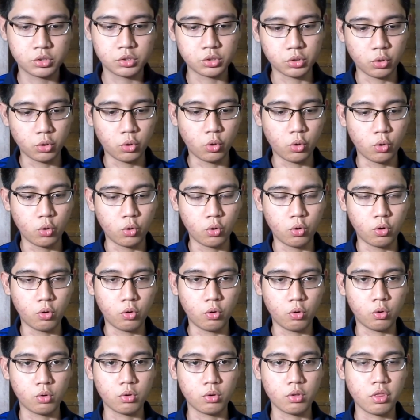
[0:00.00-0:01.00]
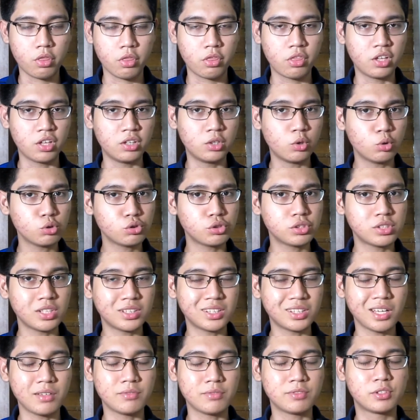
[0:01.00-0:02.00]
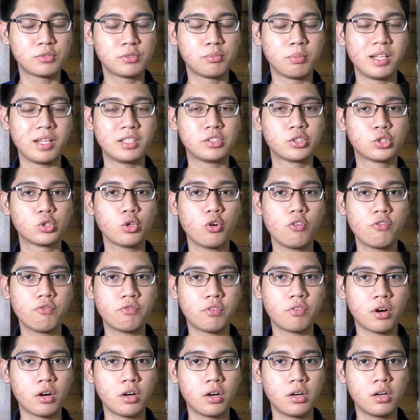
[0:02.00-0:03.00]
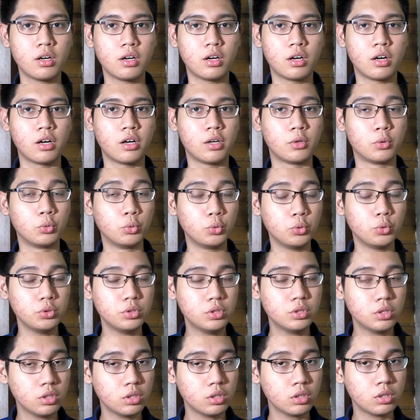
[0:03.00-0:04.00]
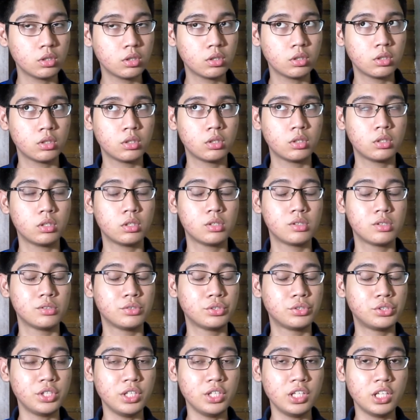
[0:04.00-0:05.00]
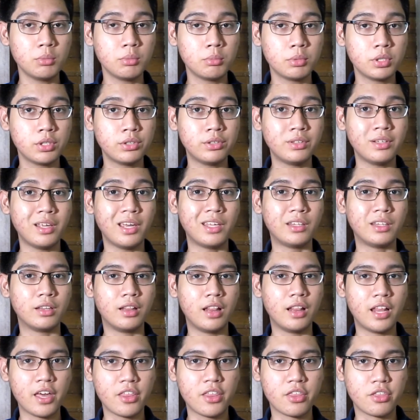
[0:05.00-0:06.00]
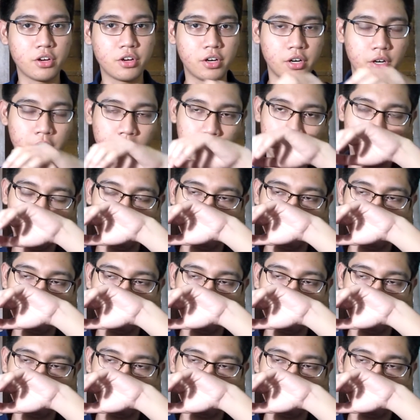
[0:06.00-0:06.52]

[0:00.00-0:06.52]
So the notes that I've smelled so far are wood, cinnamon, and leather.